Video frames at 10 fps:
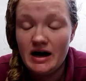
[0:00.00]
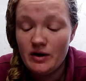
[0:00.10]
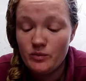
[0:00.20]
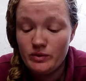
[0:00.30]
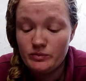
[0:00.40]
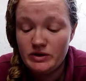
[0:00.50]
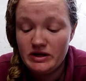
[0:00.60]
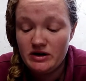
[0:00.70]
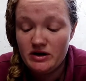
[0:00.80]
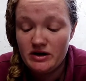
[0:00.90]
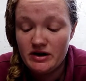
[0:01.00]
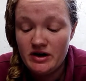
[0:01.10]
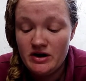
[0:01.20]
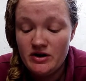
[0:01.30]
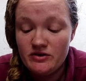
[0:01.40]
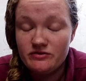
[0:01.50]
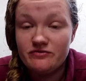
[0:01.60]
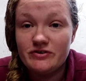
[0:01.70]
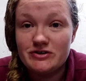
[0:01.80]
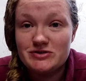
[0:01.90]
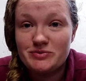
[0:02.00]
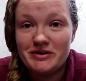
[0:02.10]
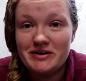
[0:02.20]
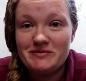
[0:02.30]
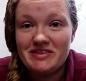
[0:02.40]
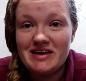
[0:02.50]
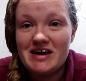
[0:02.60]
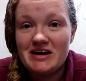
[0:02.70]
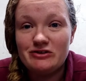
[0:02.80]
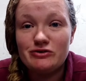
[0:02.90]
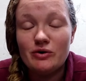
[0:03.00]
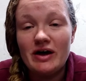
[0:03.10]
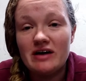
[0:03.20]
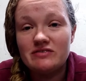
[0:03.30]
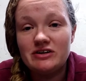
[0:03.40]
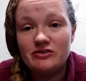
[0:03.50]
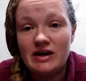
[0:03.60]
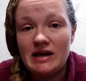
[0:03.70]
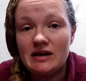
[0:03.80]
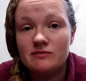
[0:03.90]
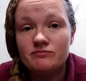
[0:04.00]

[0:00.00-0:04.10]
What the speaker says: when we are first working with it and you don't have it in your hand,